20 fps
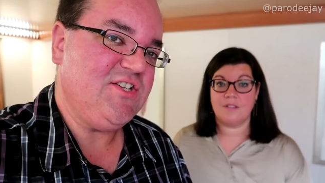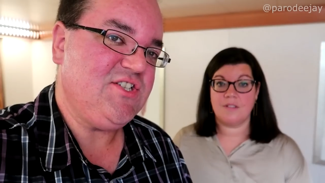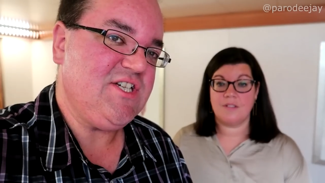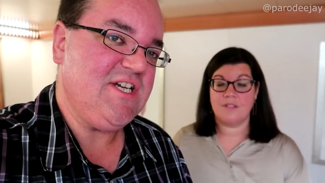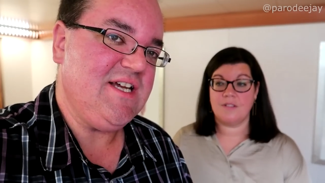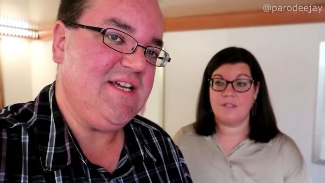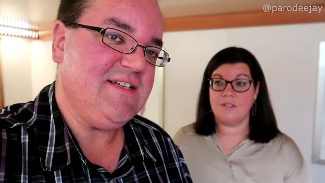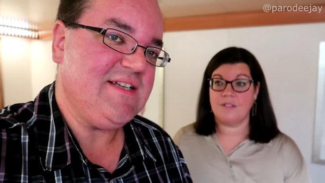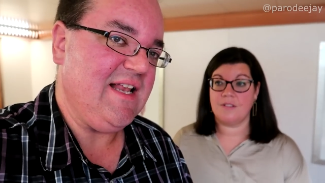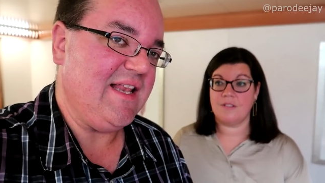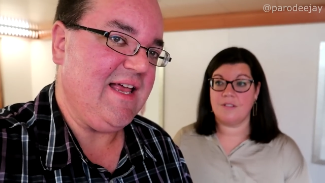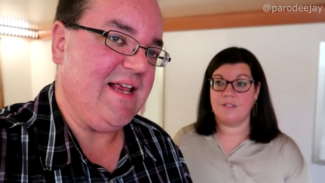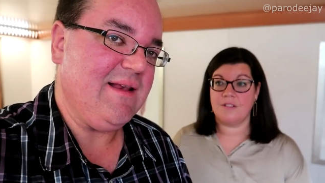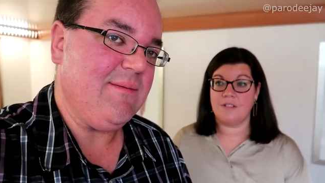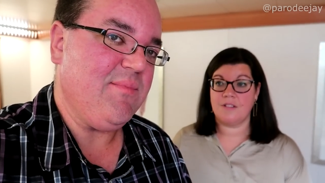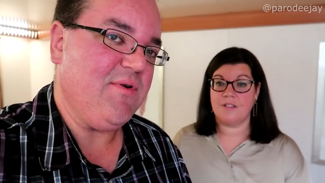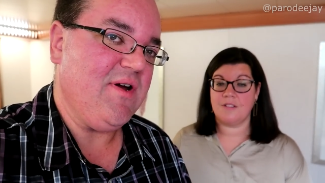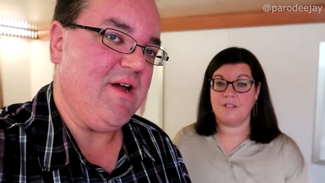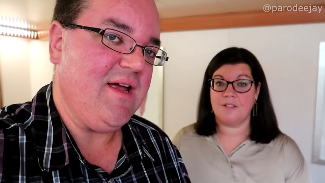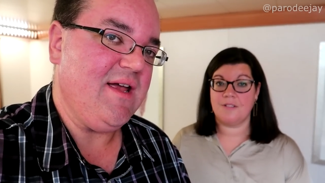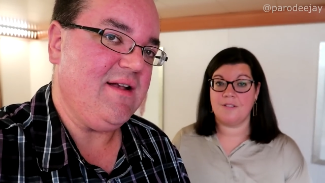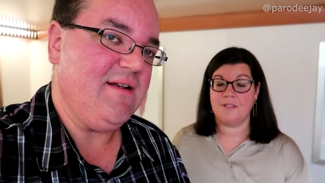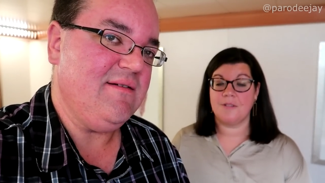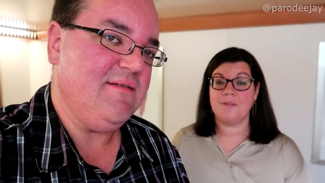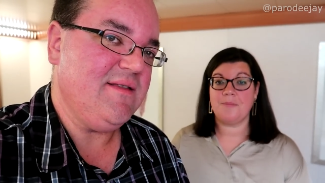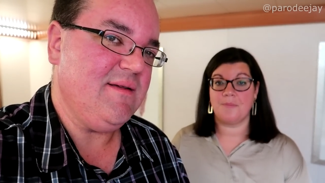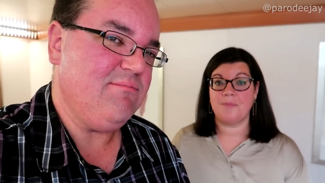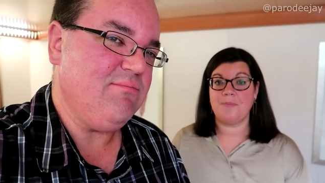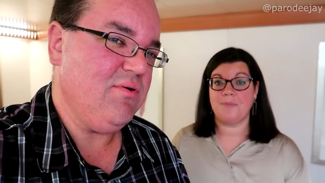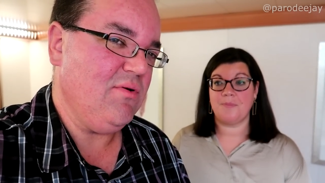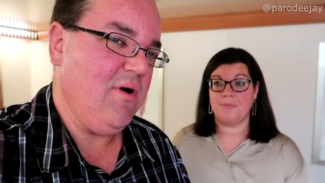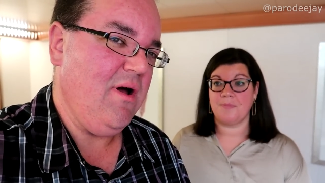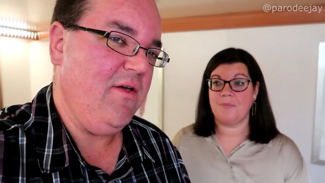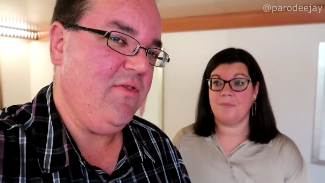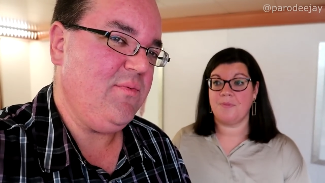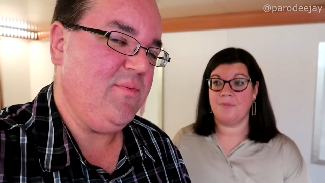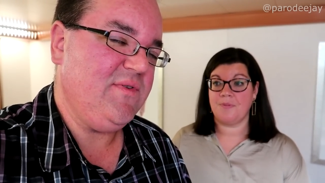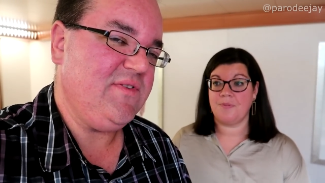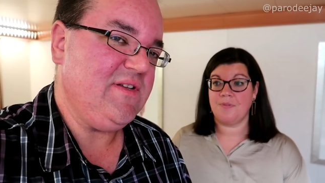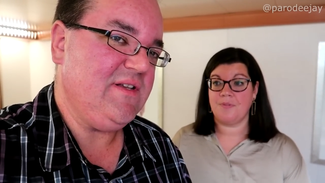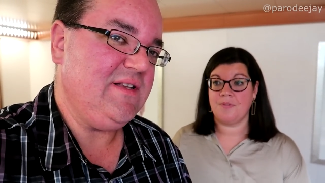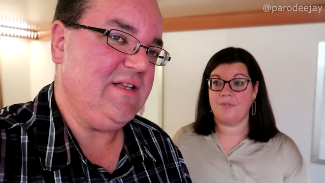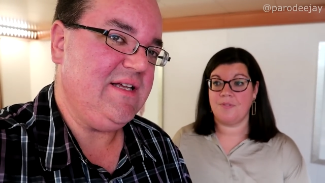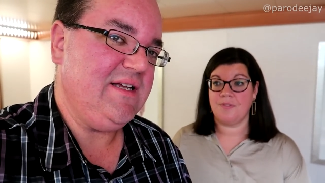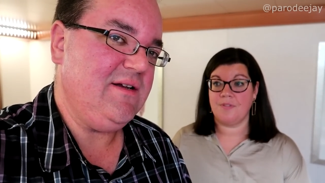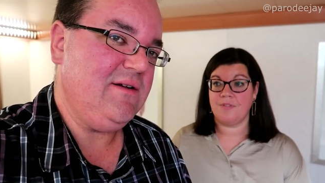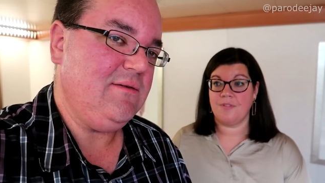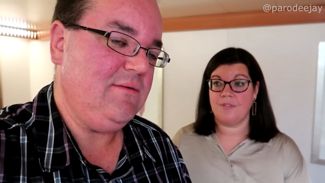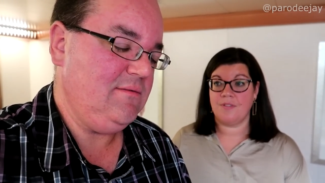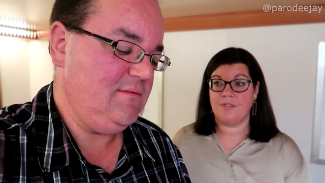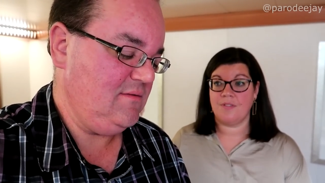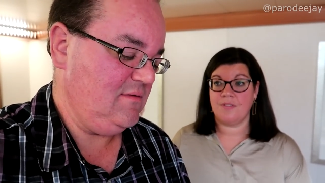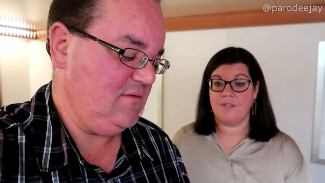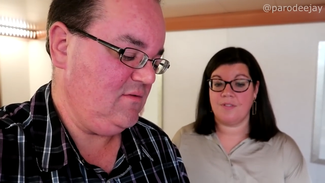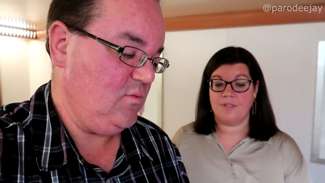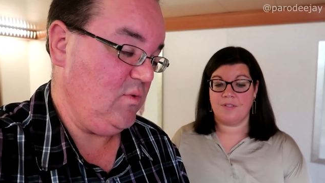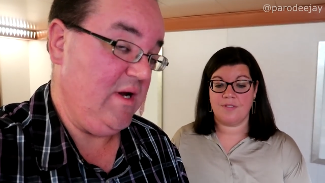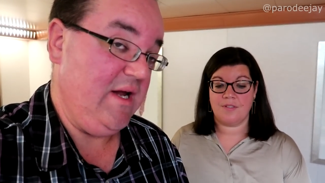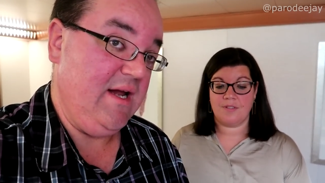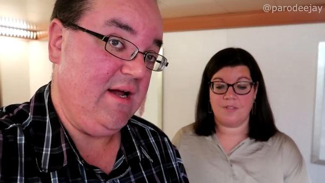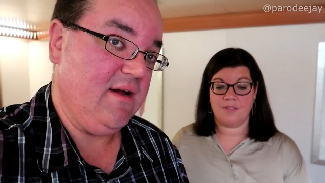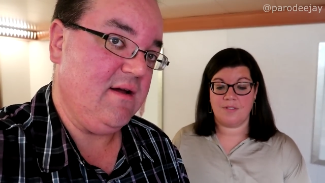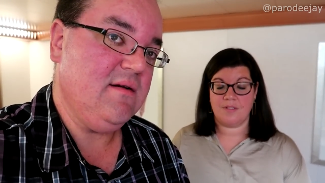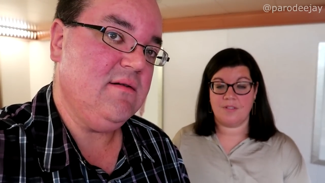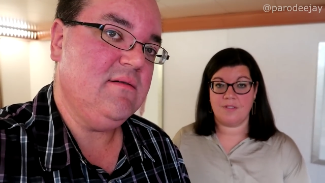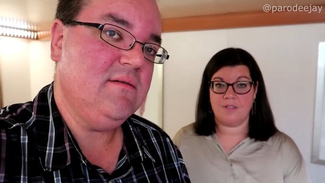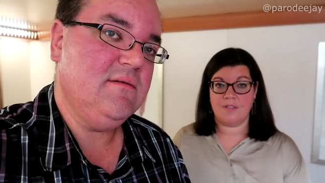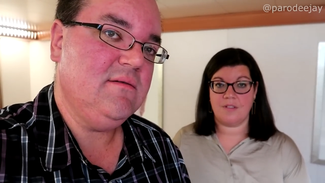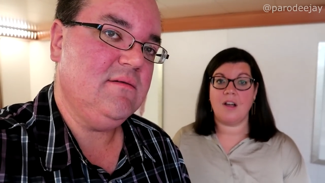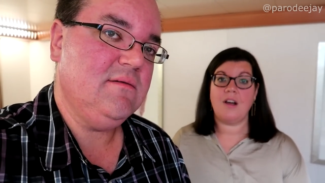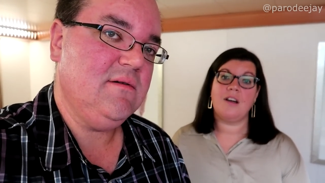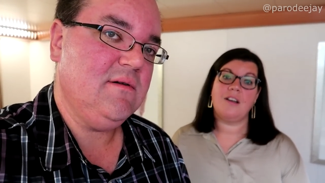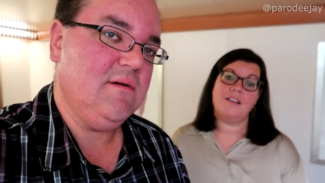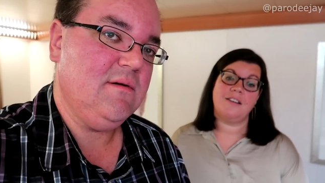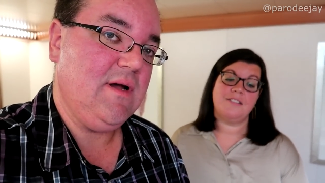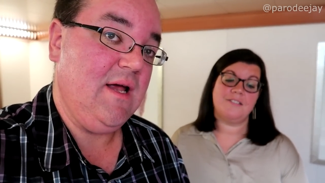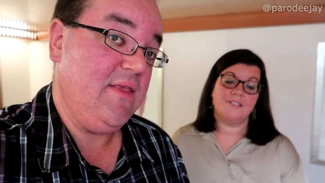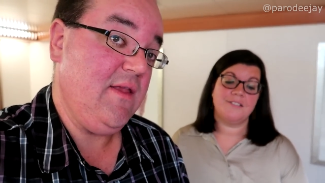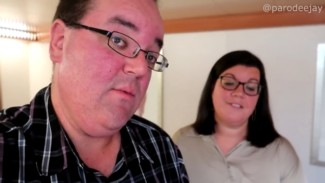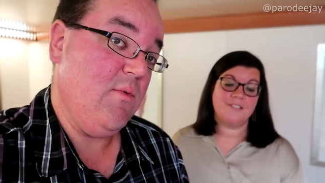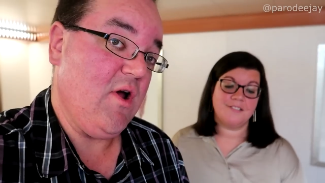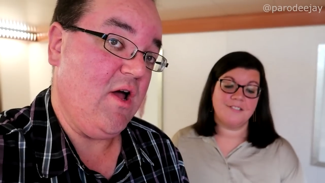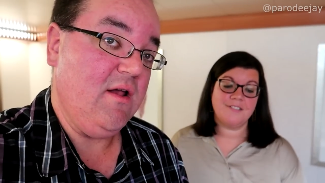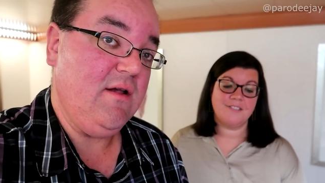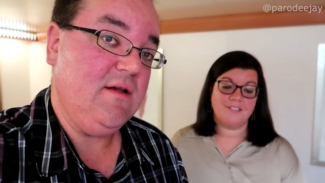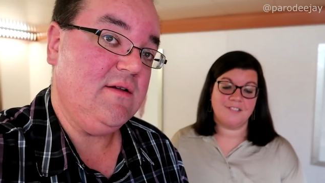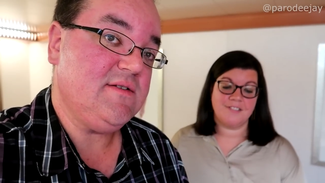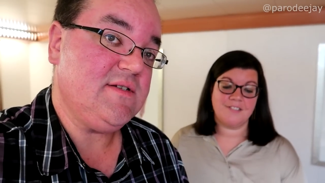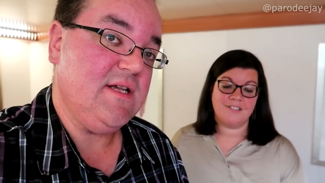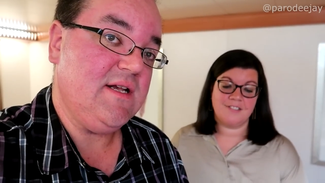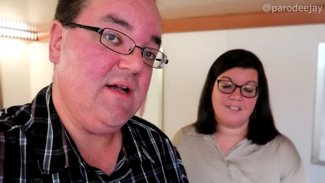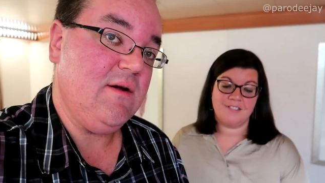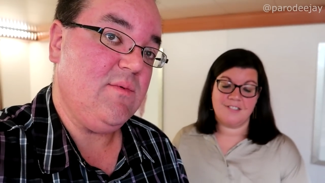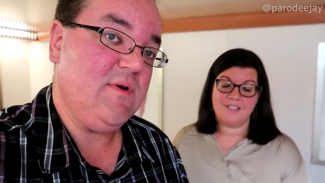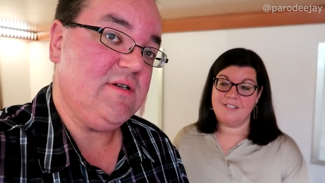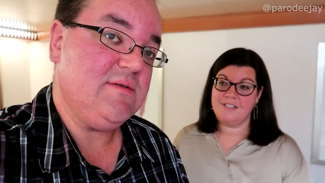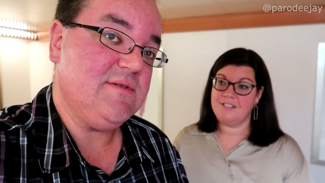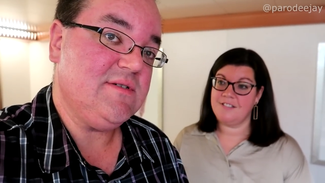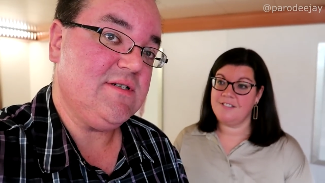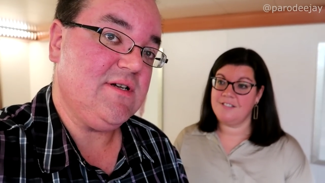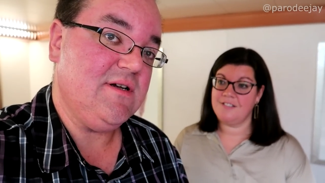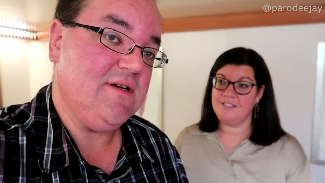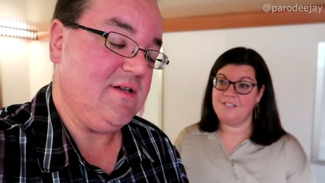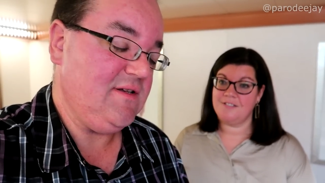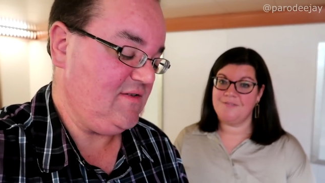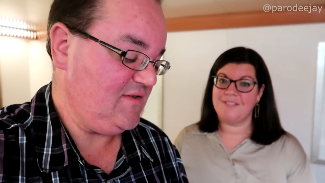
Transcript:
Speaker 1: the cheese. I liked the bread. The broth was a little weak, and there were onions in it, which was good.